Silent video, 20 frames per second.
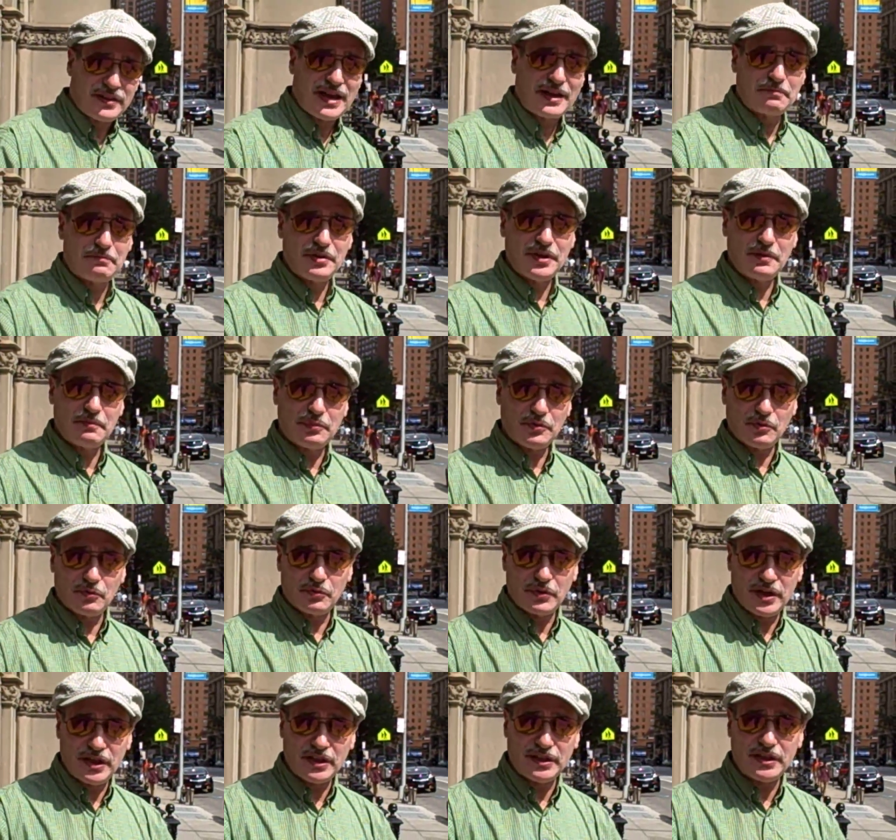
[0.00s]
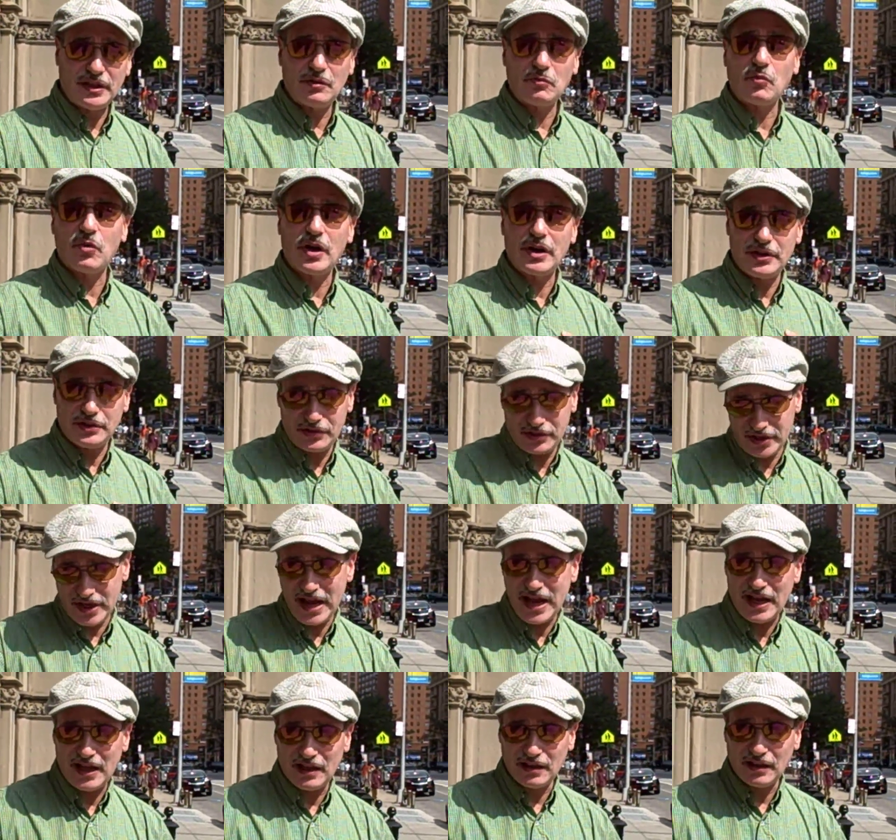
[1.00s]
that people really want to
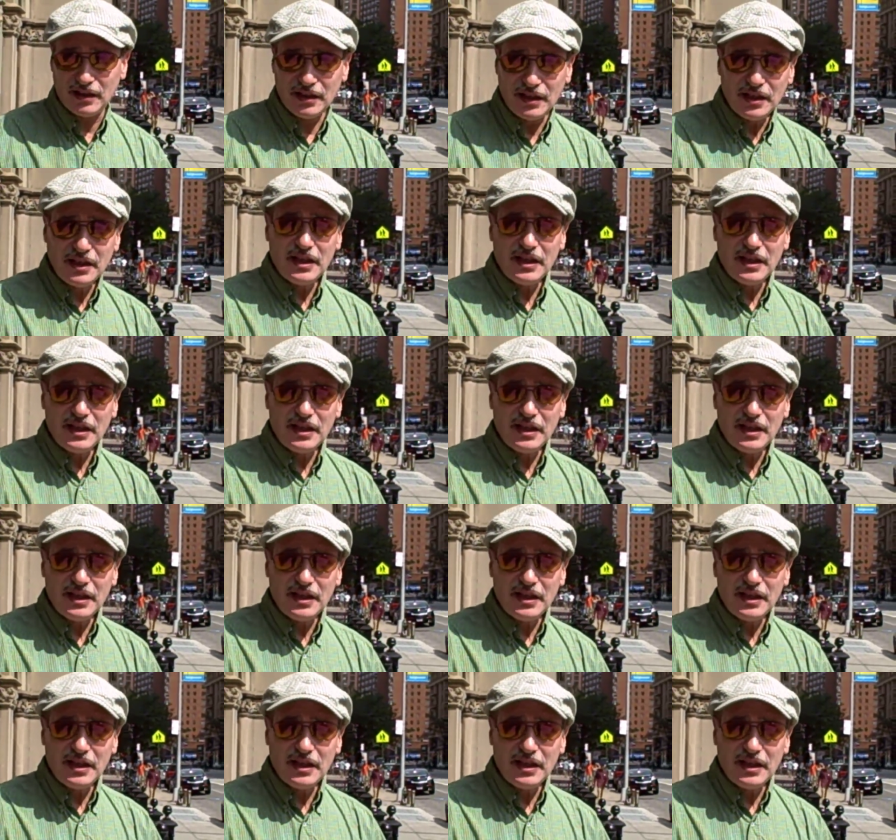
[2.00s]
sell